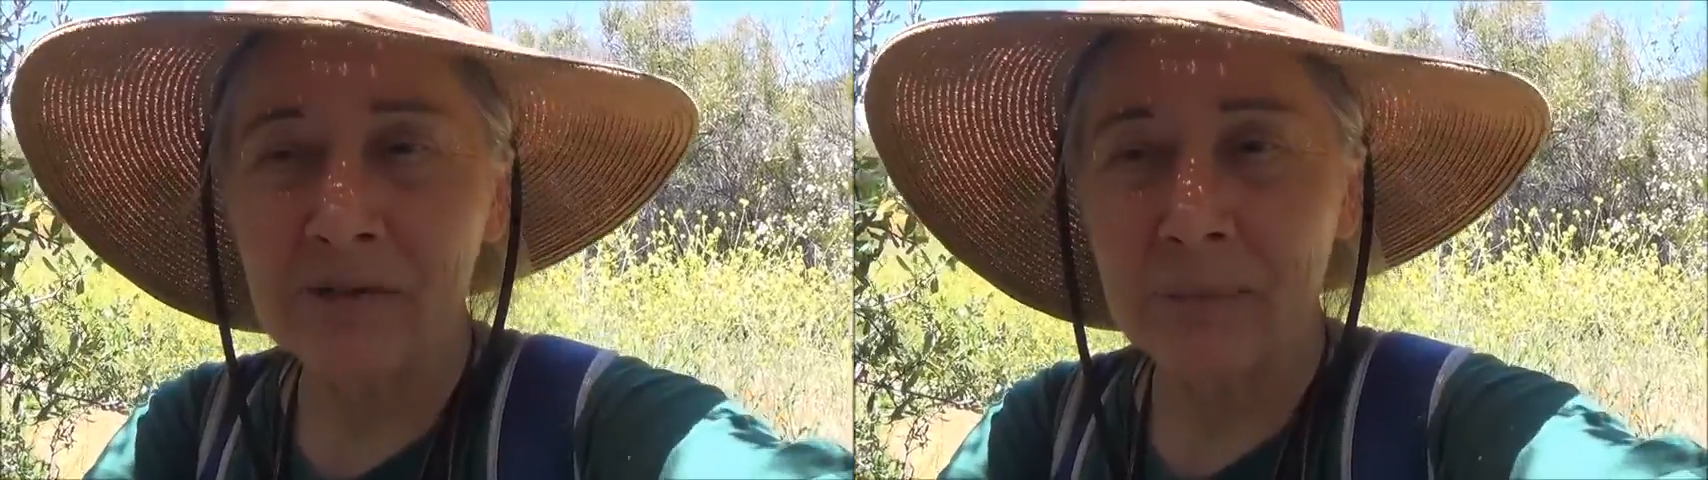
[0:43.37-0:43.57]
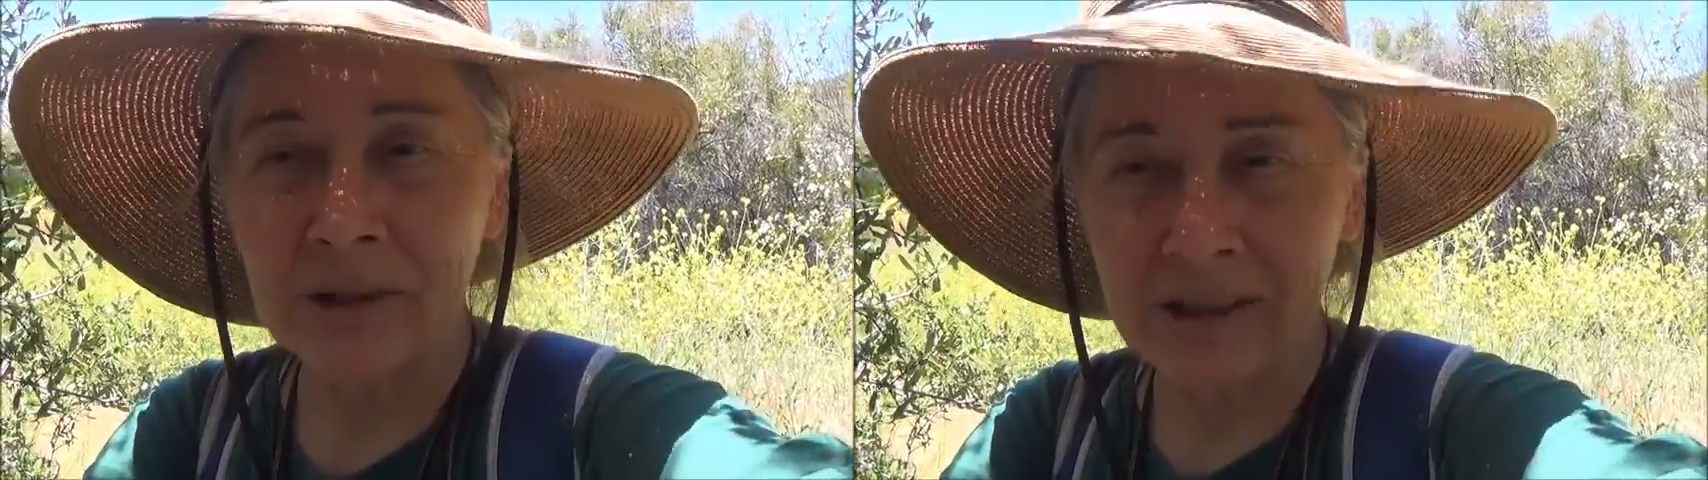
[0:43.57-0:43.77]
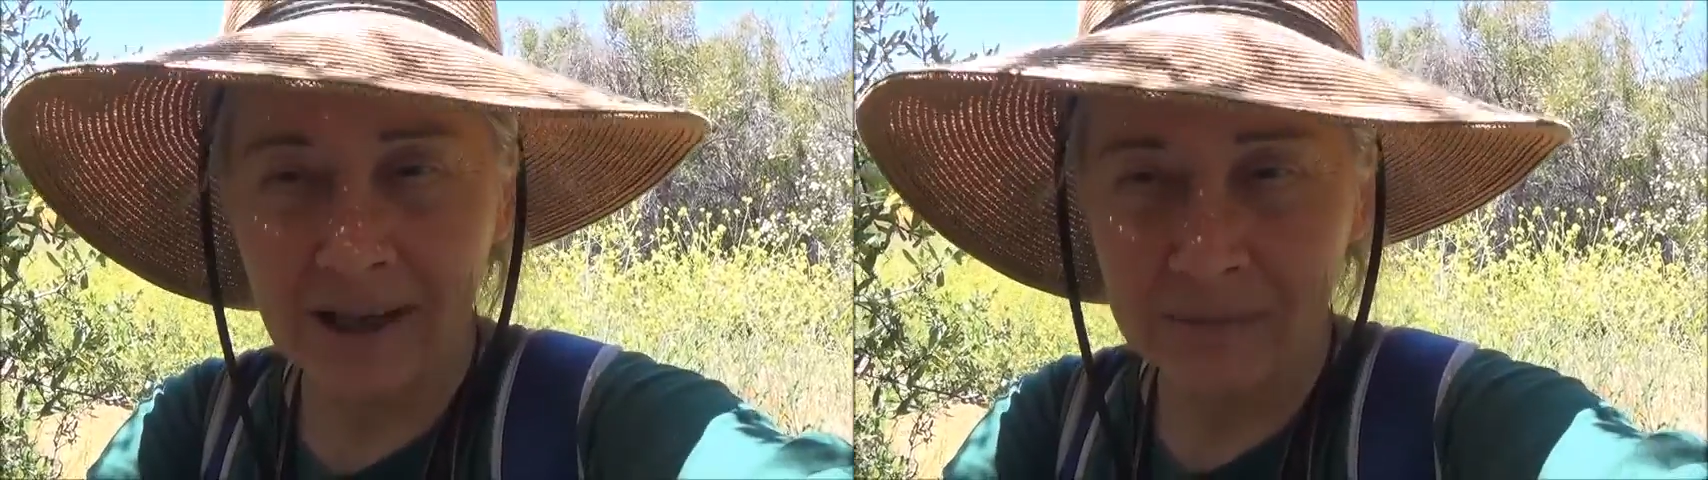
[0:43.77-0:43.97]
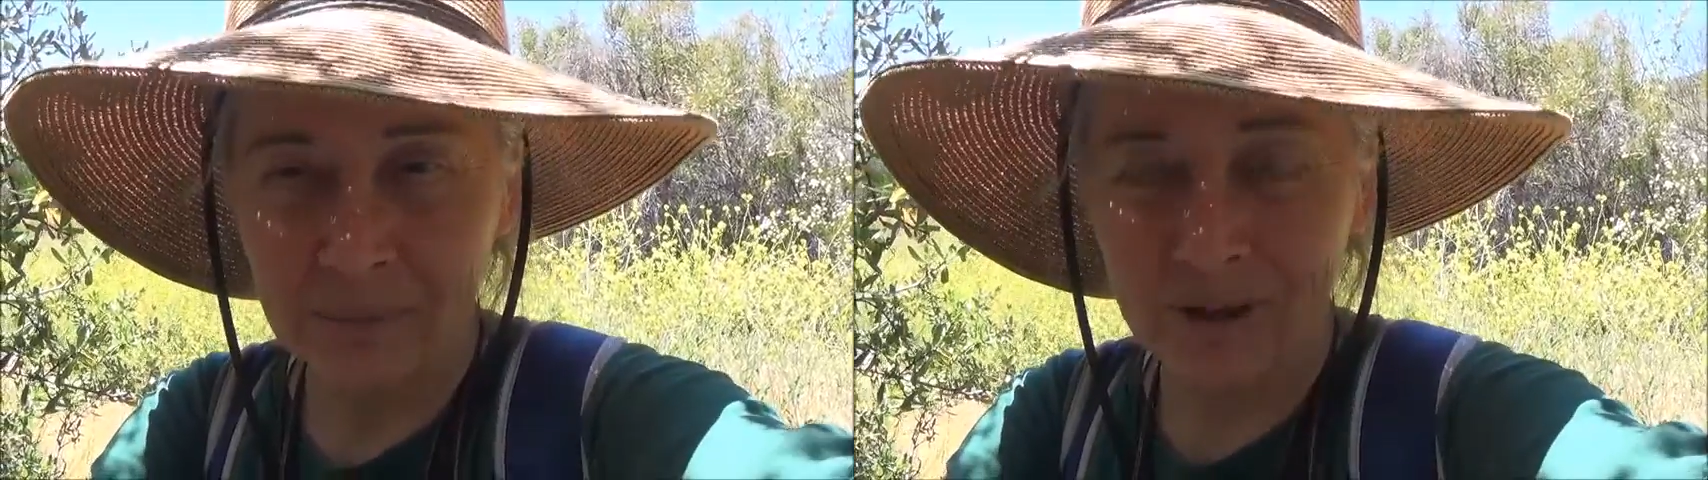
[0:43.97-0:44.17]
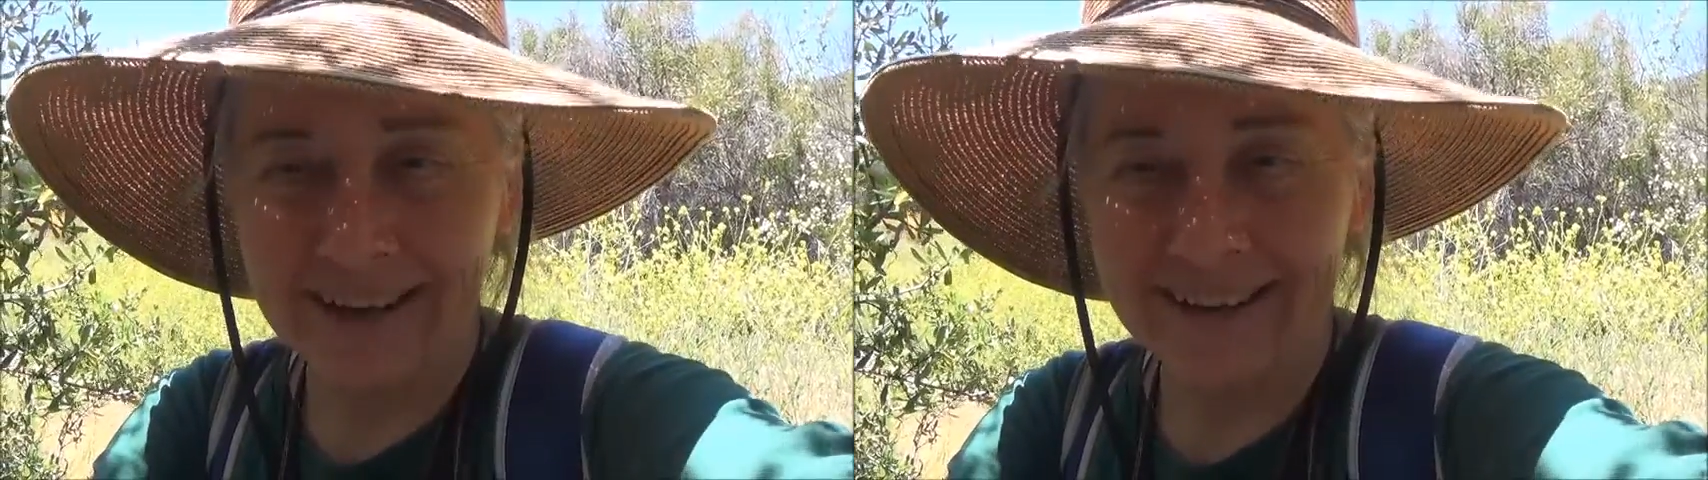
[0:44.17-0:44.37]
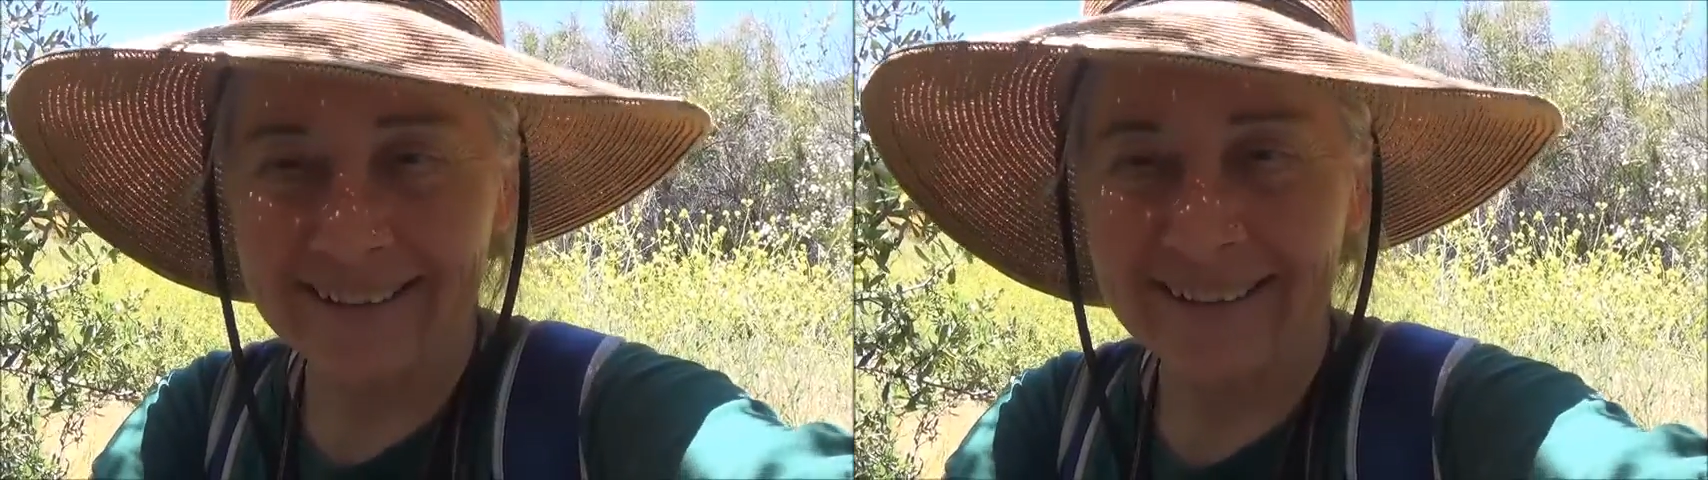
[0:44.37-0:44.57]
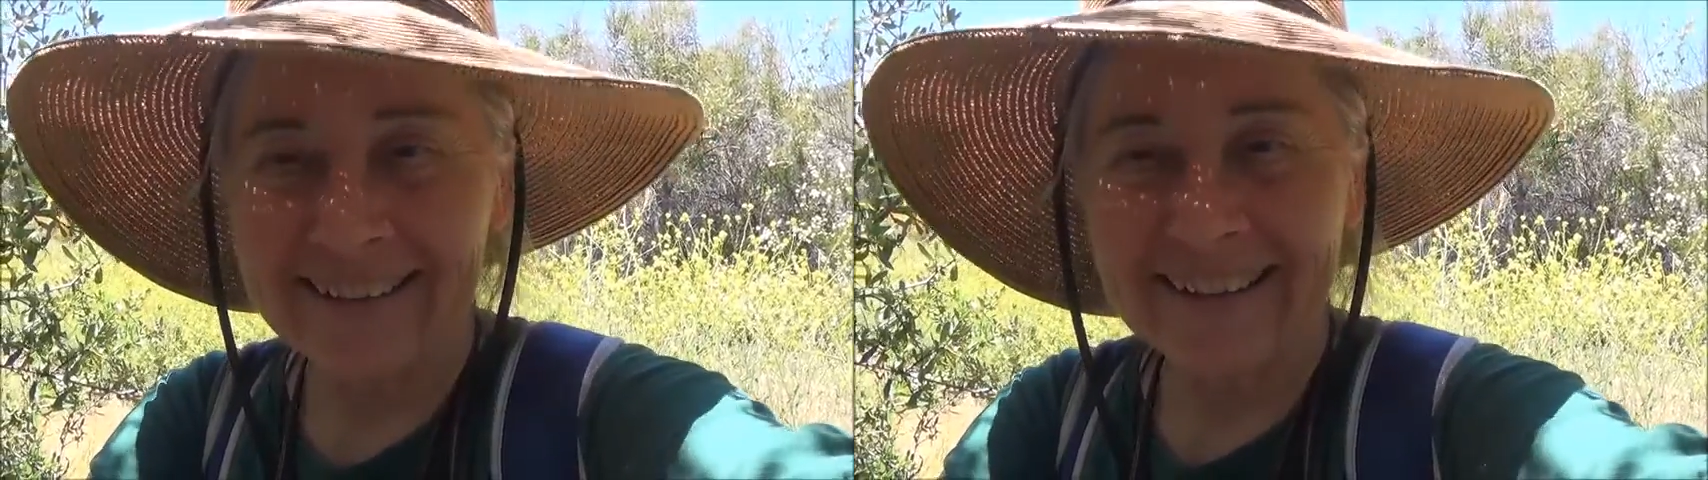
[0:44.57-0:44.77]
from the gut brain.